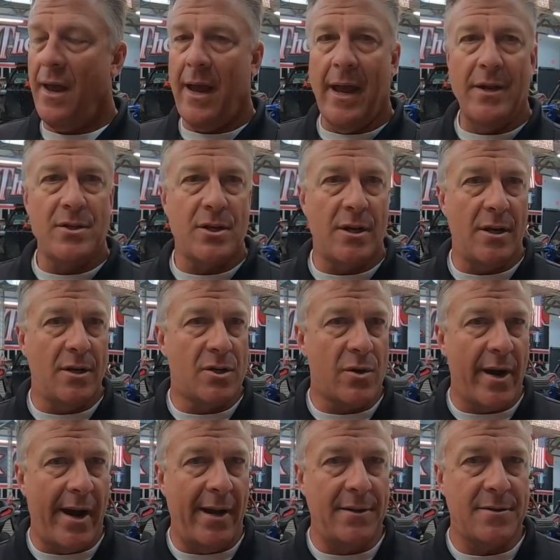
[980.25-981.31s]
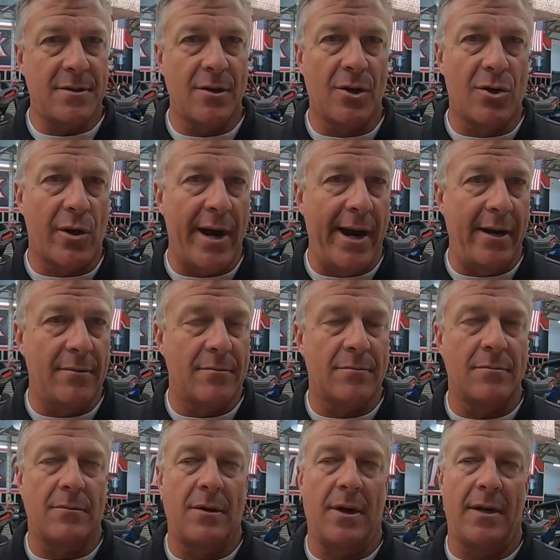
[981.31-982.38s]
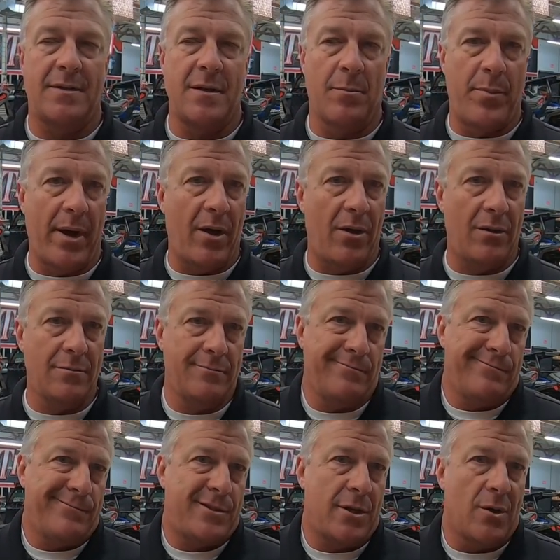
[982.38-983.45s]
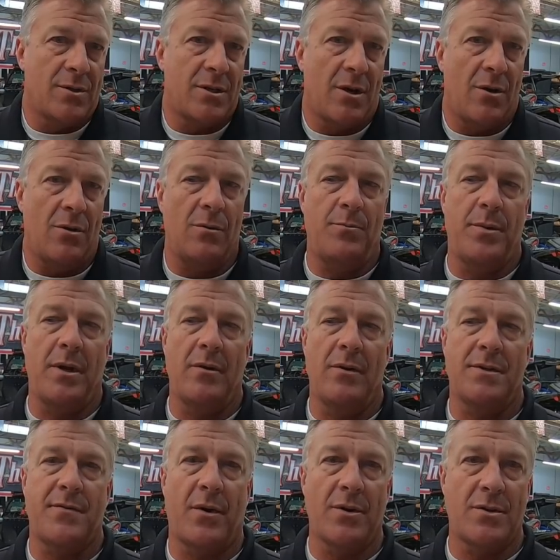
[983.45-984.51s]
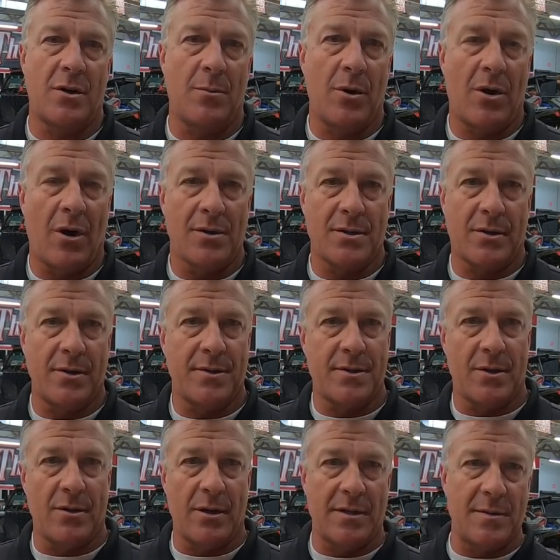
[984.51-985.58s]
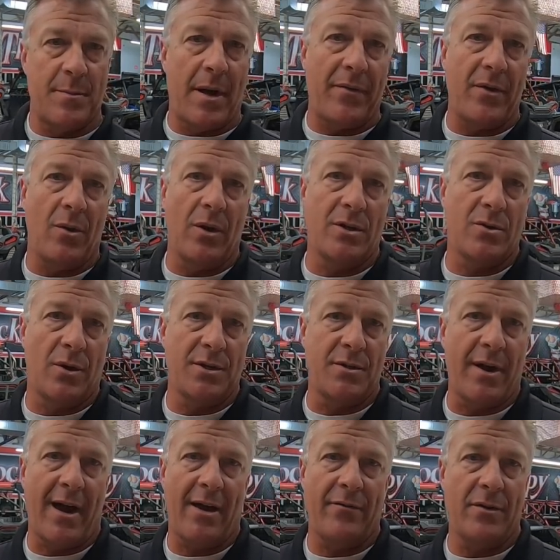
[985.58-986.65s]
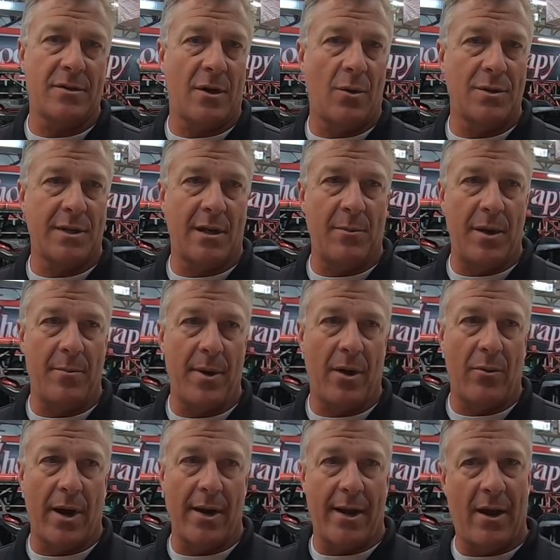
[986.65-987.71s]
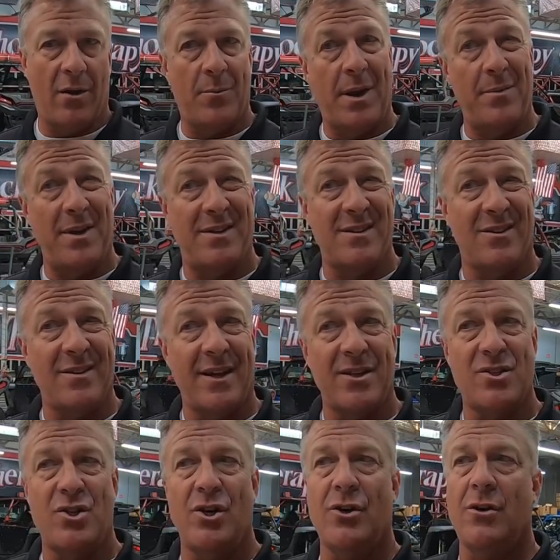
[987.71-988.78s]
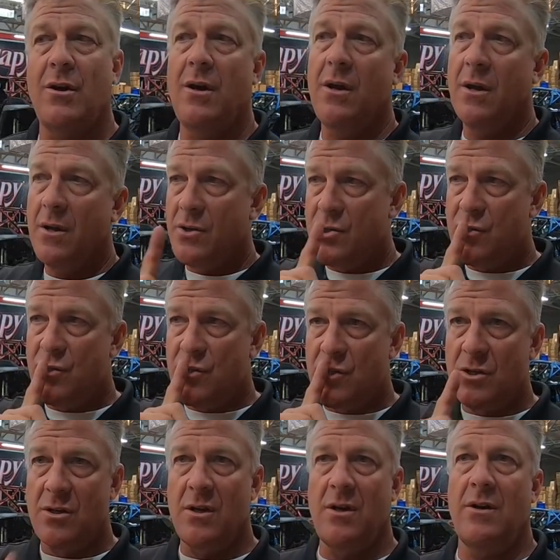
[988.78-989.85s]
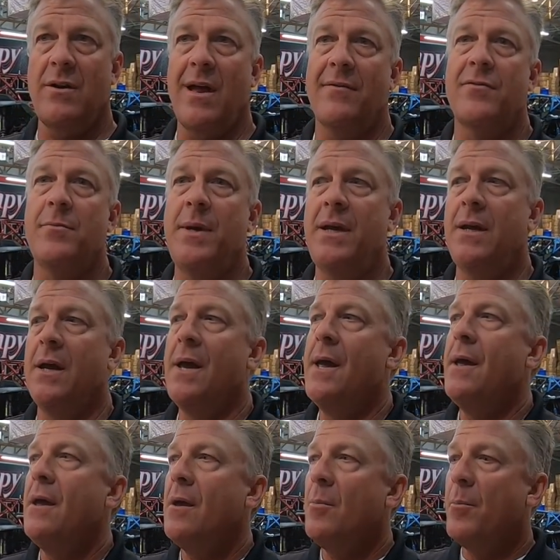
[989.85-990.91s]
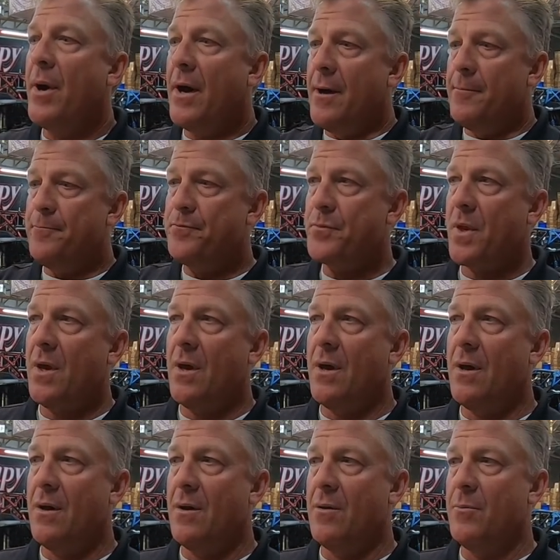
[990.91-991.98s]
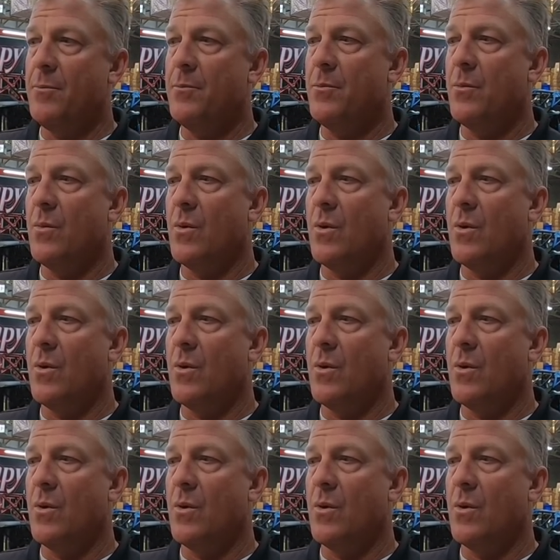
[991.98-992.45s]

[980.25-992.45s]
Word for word: engine and trans, great. It's a belt, so-so, but as far as turbo cars are concerned, that's about the only choice you have. That's always gonna be a belt right now, maybe till next year. Shh, didn't hear that from me. But um,